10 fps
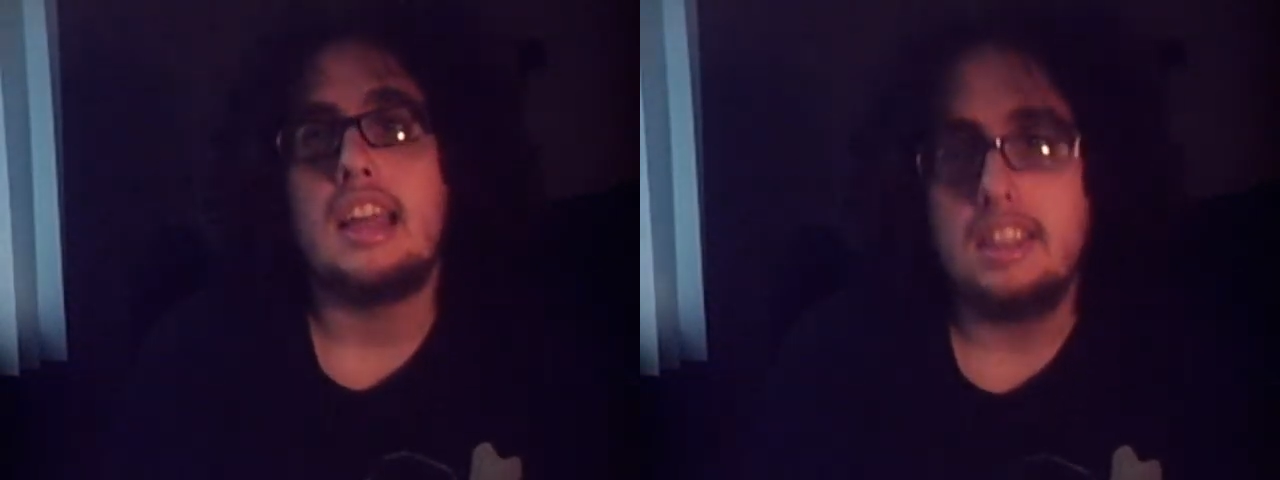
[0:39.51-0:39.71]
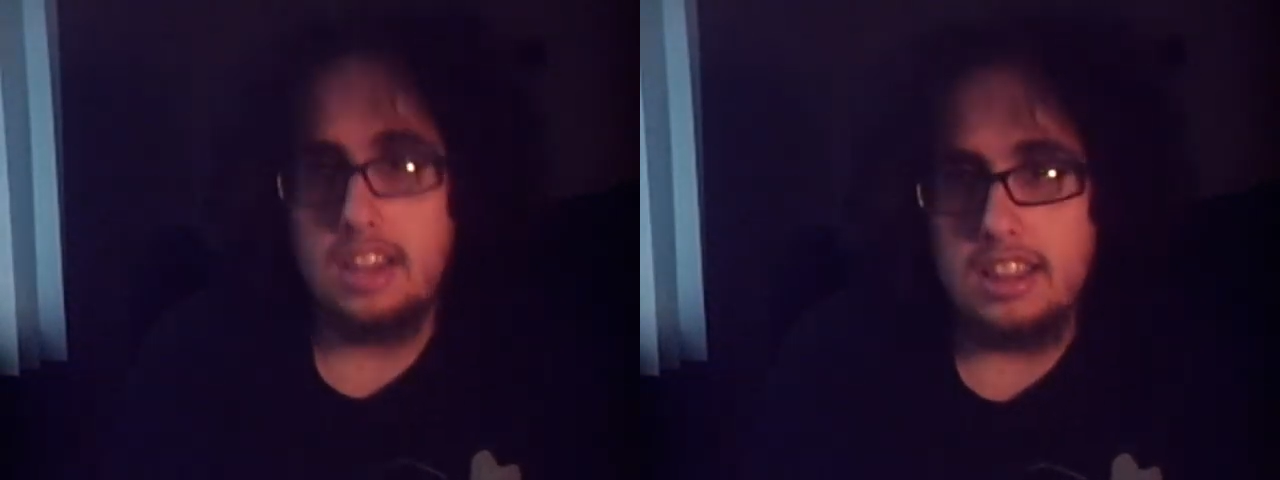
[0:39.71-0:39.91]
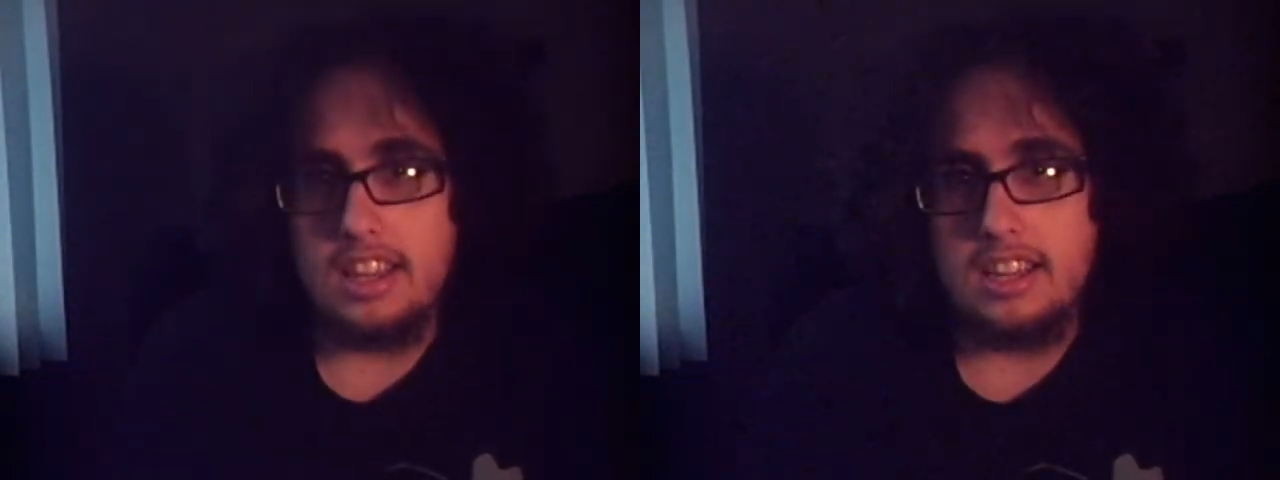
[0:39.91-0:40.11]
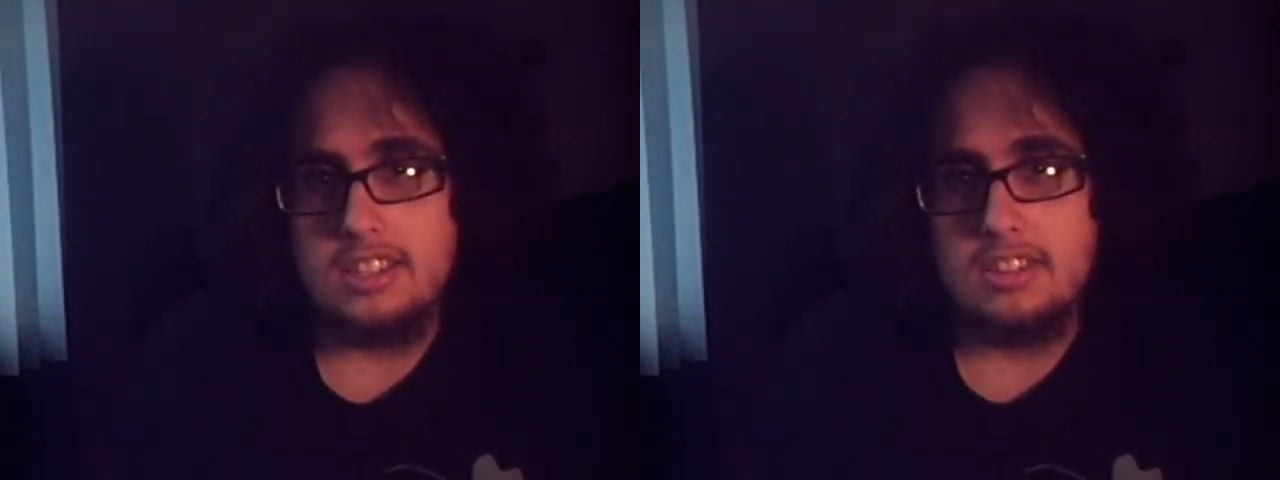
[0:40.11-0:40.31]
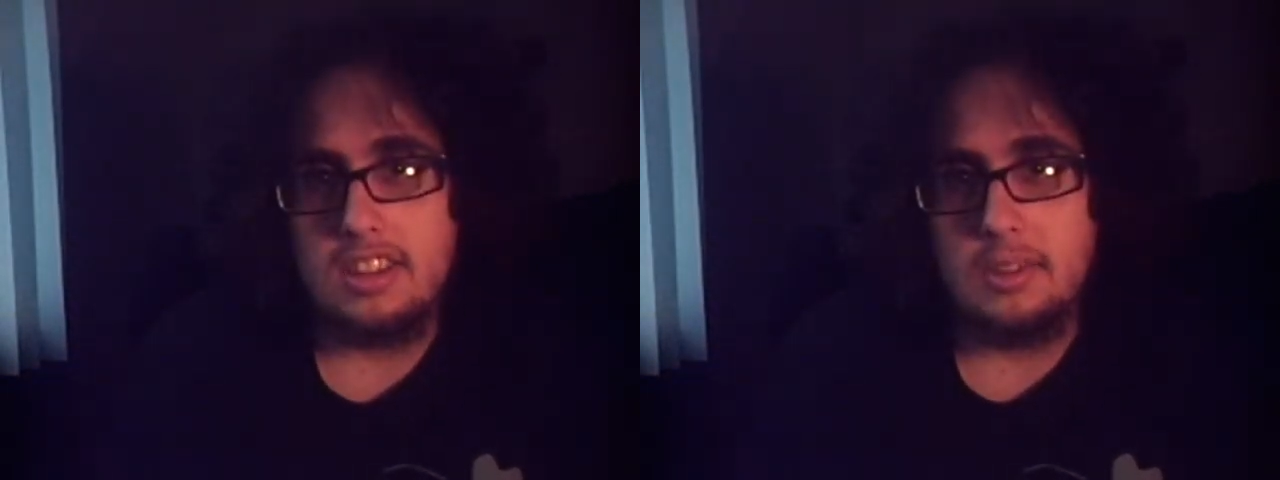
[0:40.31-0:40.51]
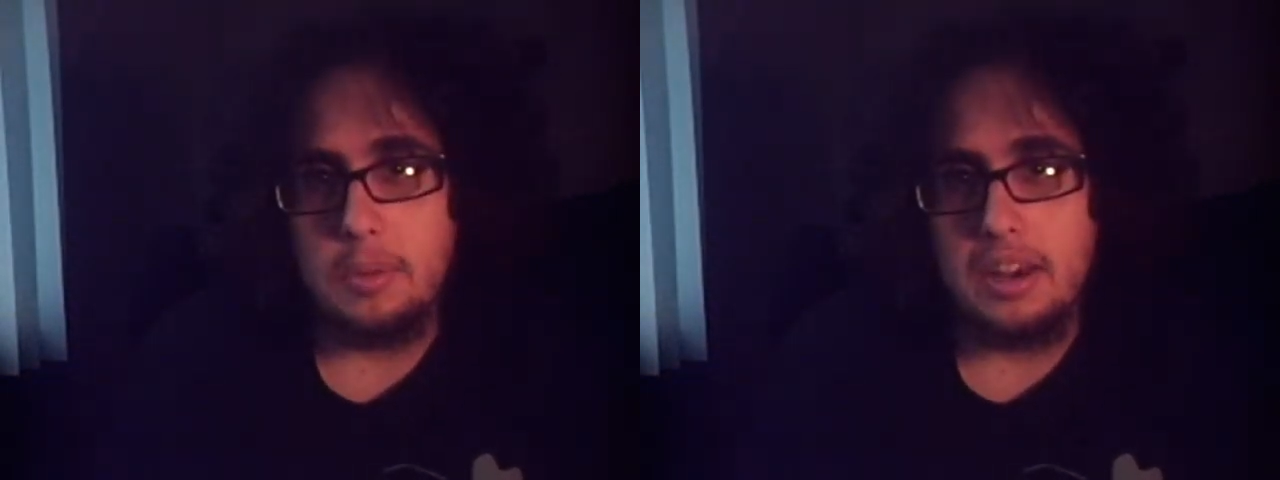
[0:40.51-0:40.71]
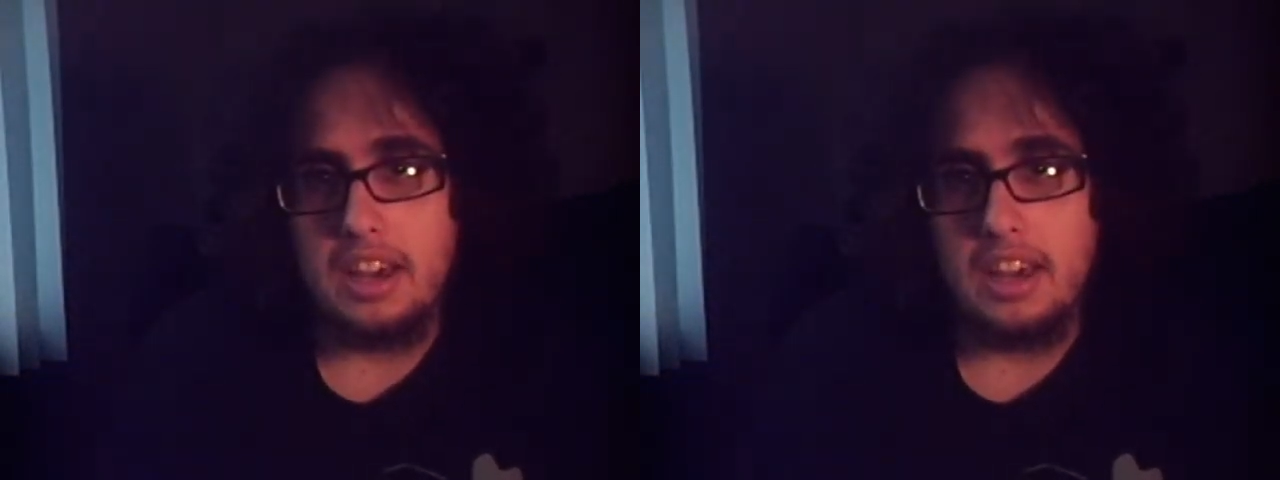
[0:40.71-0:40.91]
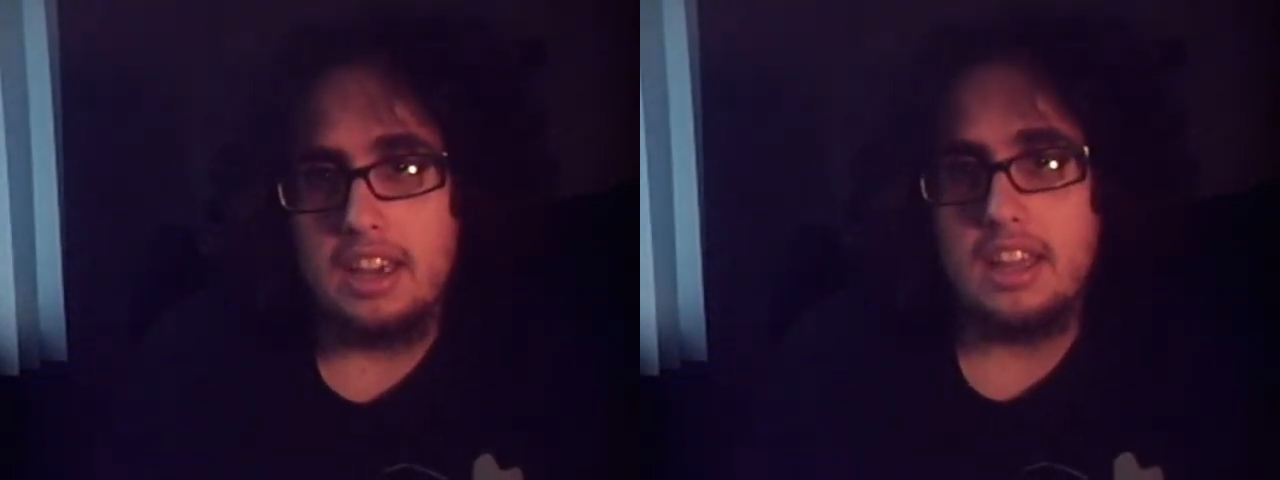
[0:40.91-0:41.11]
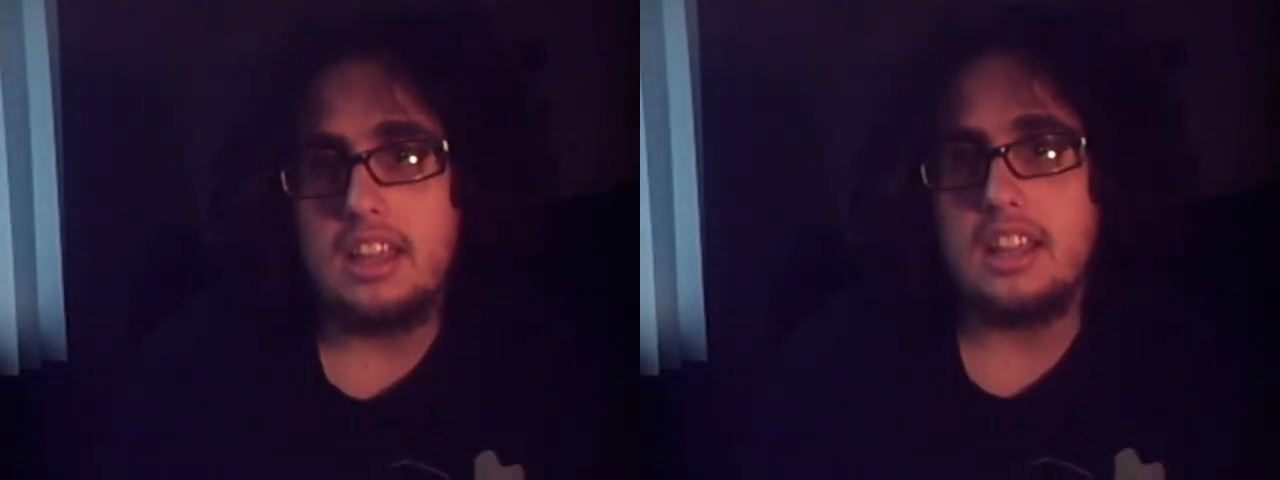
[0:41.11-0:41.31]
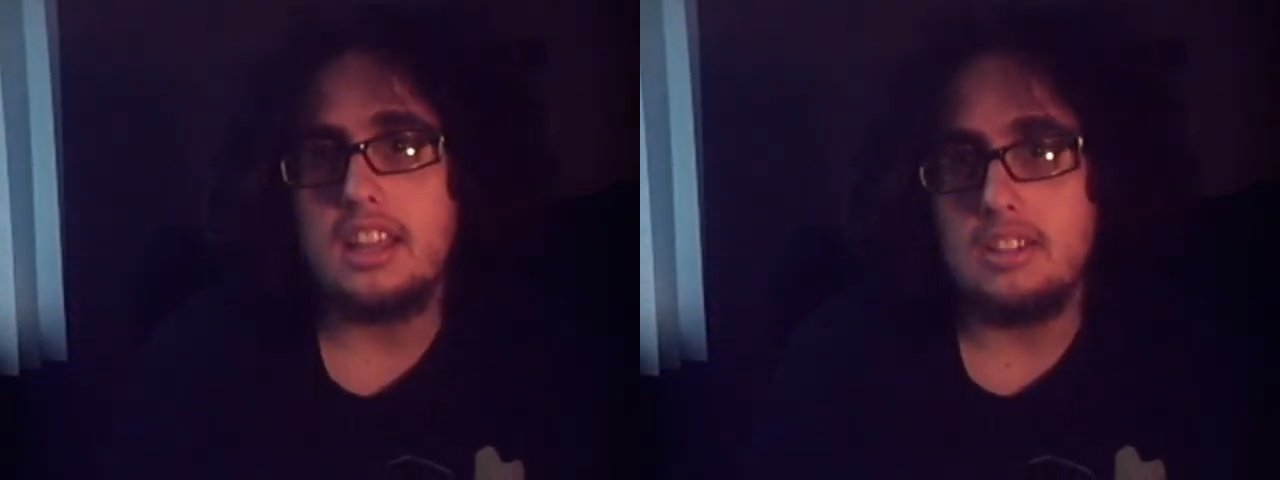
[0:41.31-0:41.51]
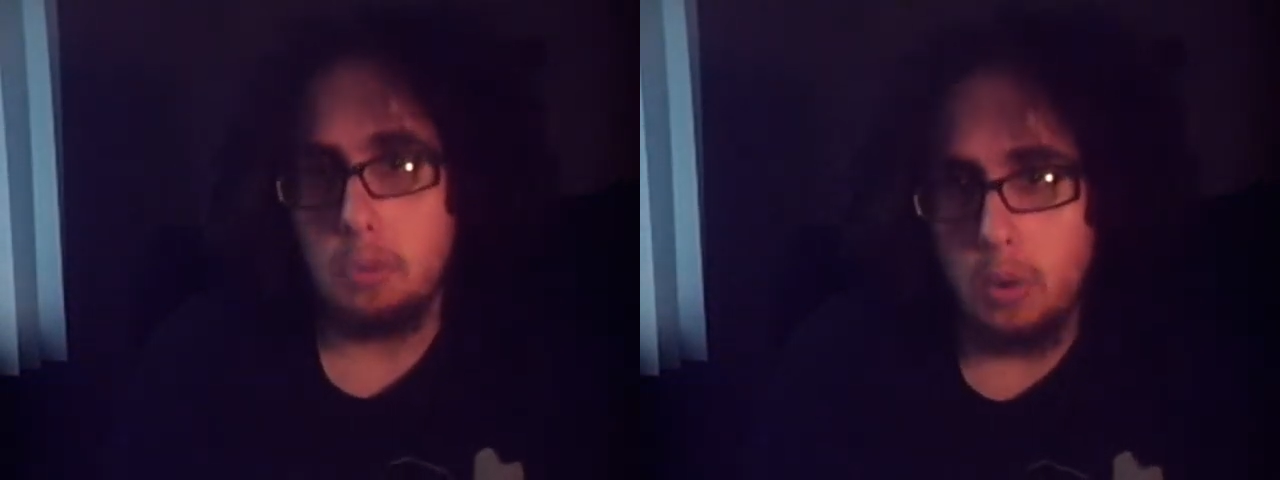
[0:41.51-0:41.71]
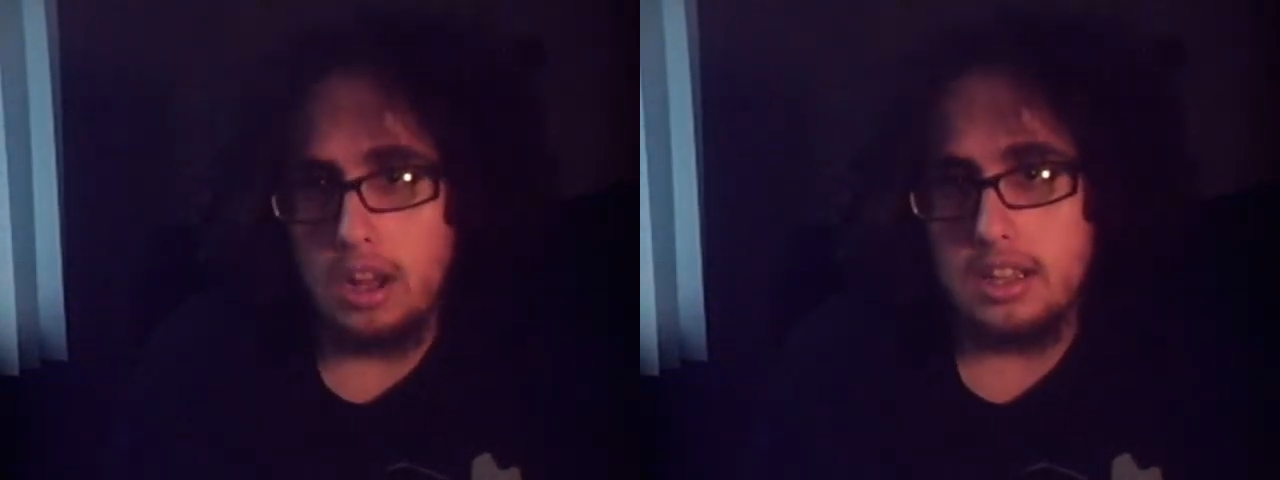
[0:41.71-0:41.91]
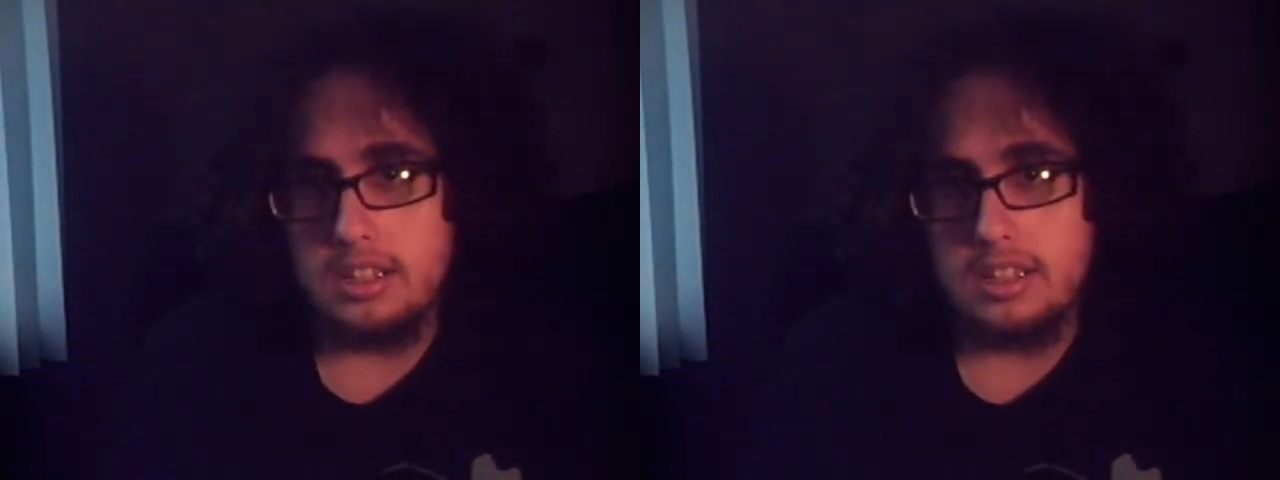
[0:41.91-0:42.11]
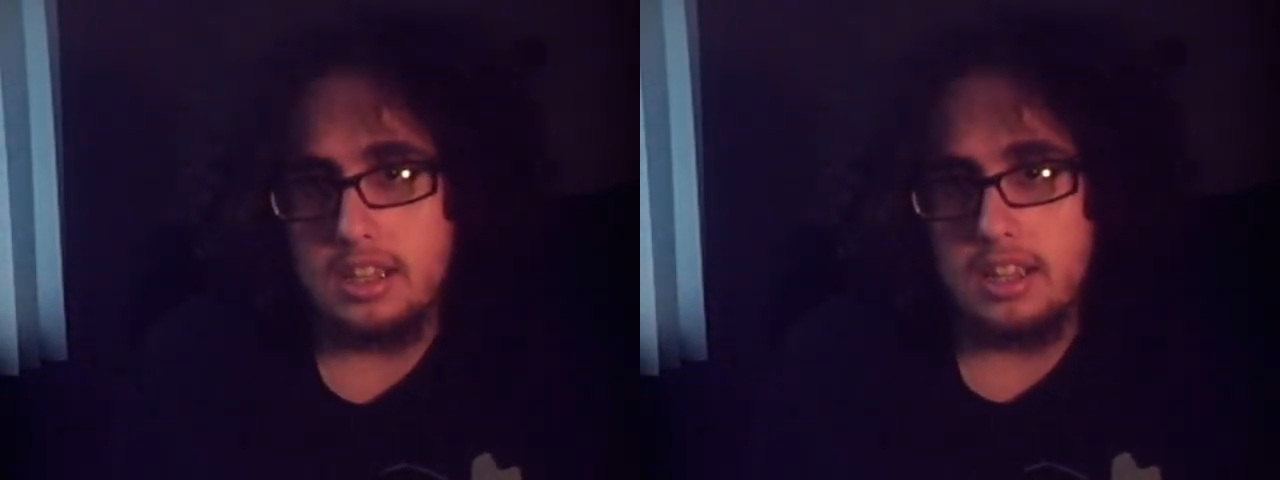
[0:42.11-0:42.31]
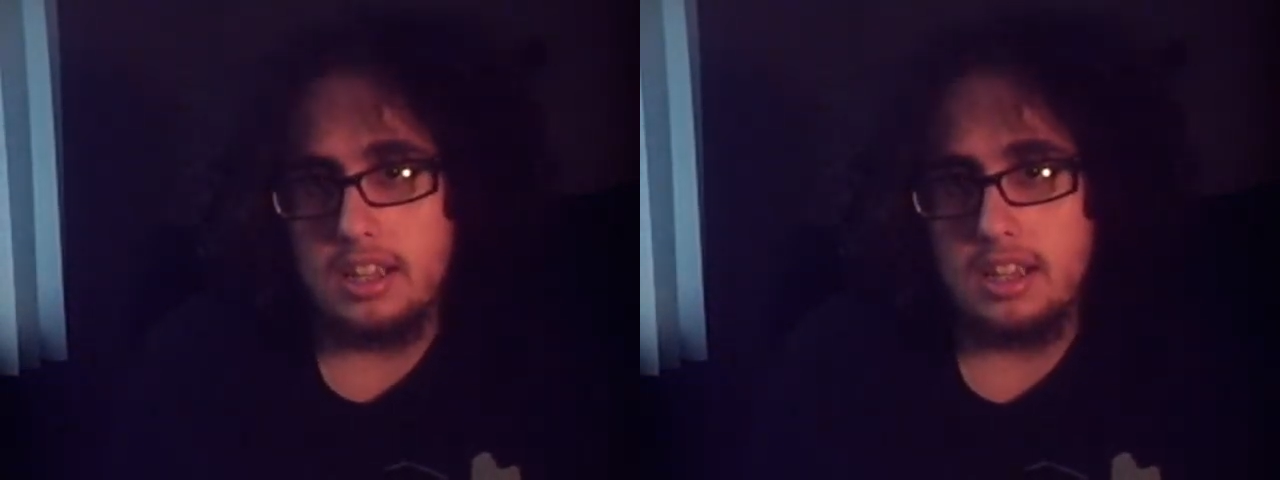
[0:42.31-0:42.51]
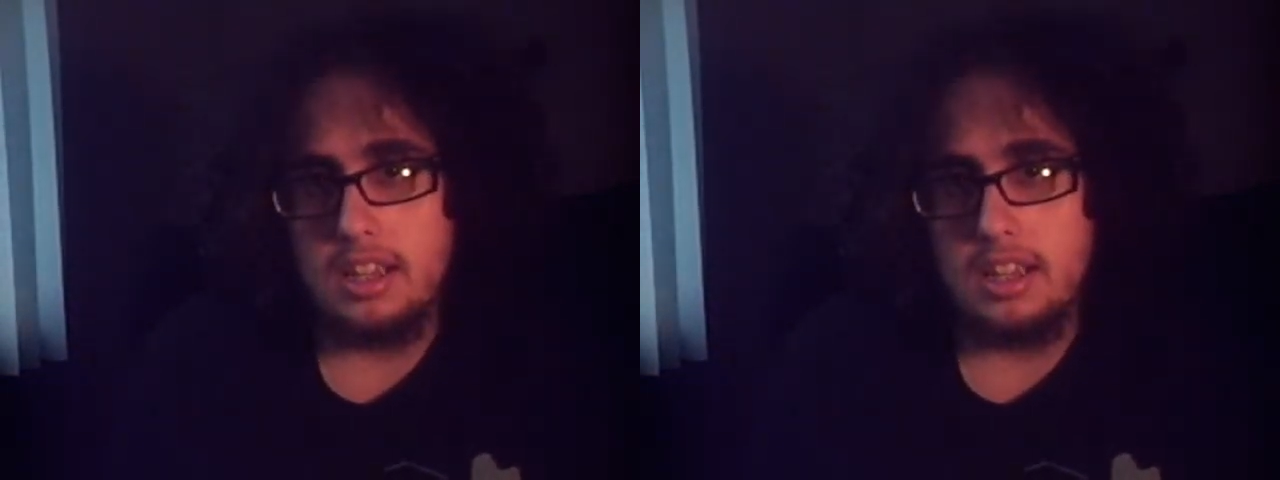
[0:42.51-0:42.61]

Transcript: and look at the history the way it was.